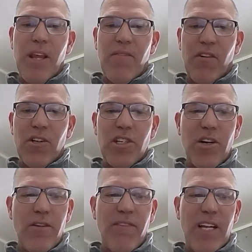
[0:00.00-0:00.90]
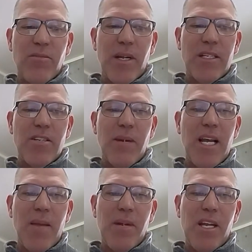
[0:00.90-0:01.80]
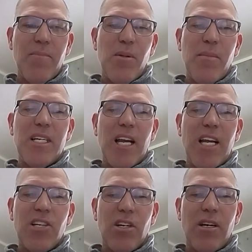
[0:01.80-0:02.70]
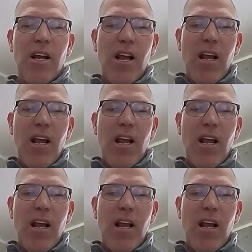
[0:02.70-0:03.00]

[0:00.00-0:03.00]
that first year investment to begin implementation